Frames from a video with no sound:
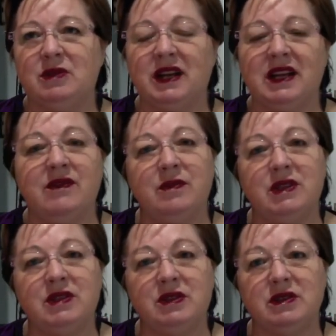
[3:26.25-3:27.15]
whatever
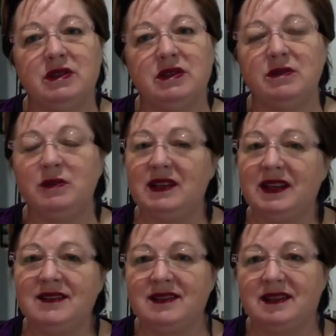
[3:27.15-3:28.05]
we do with
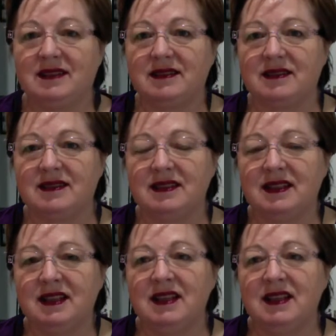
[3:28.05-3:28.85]
excellence.